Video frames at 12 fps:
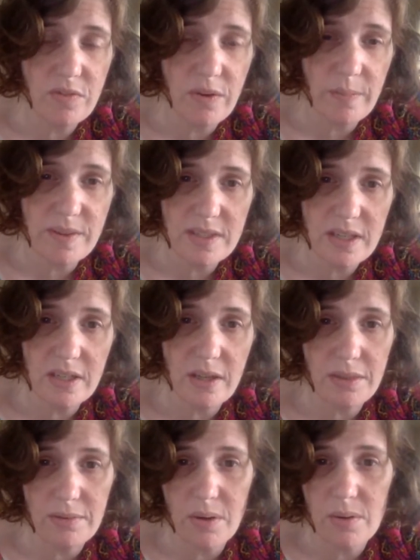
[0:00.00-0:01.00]
from the skin
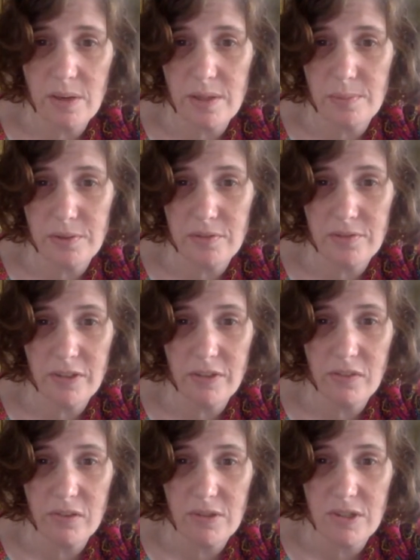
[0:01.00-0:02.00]
and throw away the pre-filled
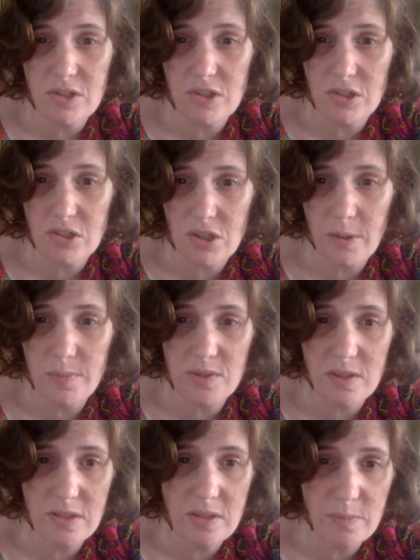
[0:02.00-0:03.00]
syringe in
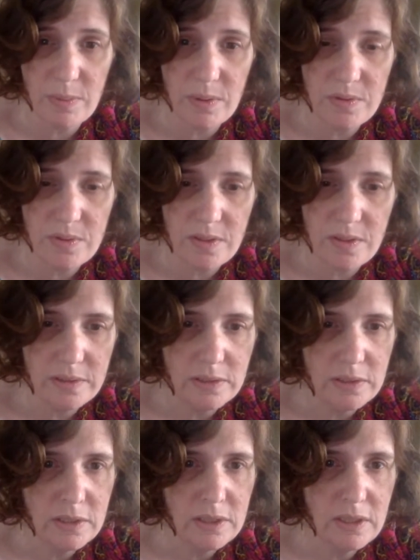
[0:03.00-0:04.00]
sharps disposal.
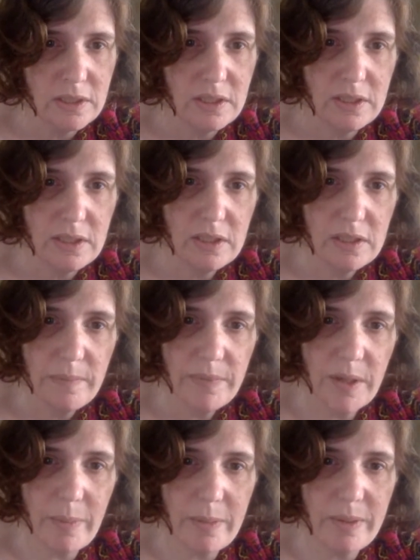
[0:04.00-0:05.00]

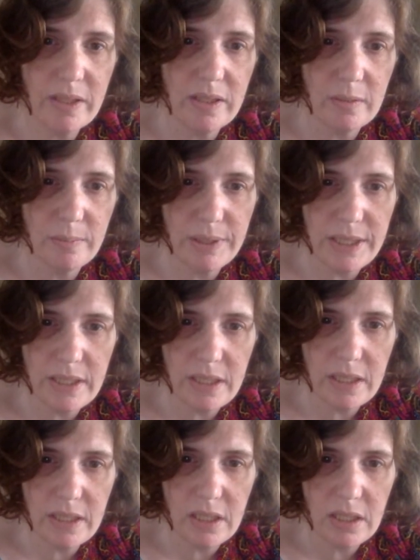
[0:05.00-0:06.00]
There may be a little
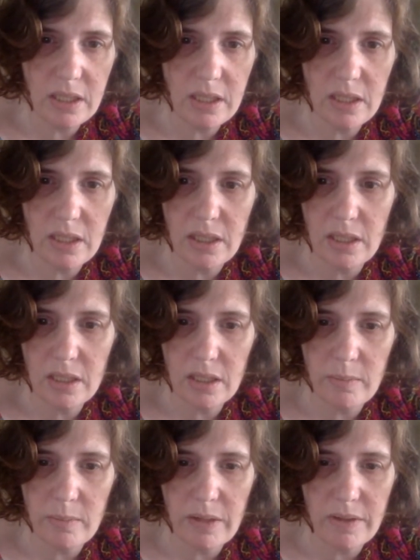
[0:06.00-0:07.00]
bleeding.
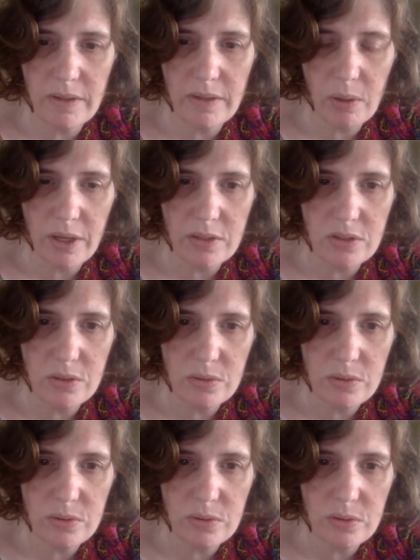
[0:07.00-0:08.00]
You may require
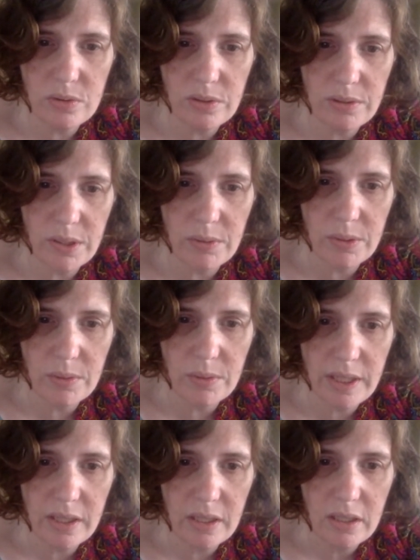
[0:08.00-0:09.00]
to throw
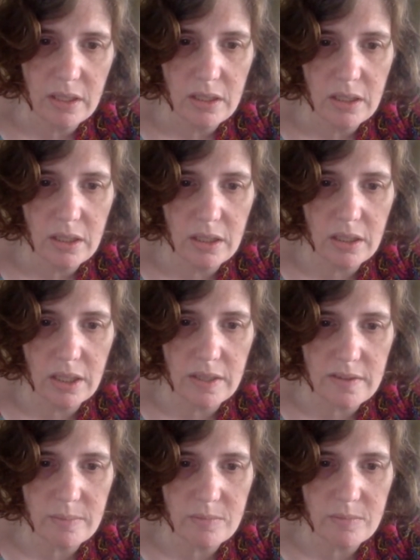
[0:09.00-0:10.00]
away. All right,
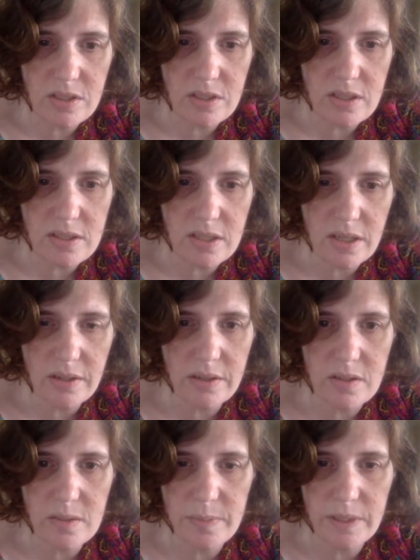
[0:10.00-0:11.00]
so I'm just going to stare at
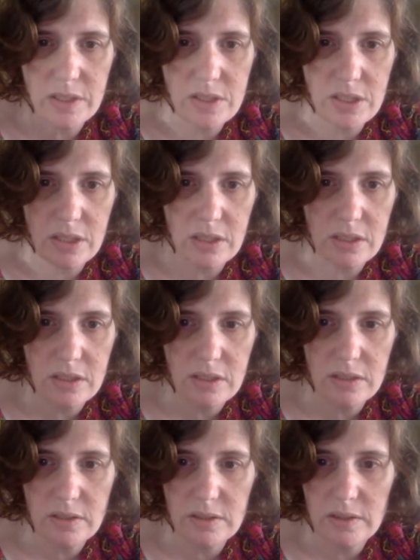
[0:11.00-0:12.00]
this picture
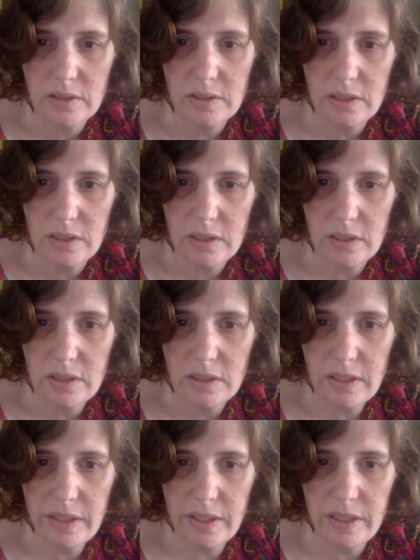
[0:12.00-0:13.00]

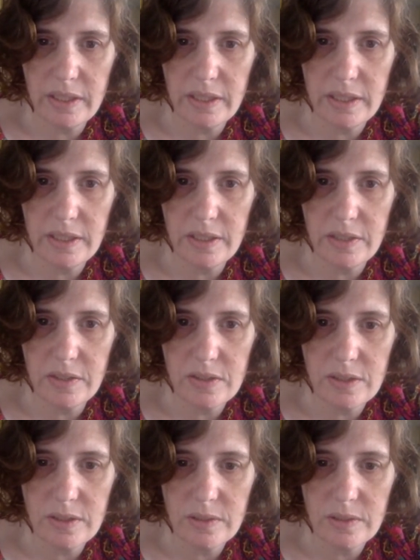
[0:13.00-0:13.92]
and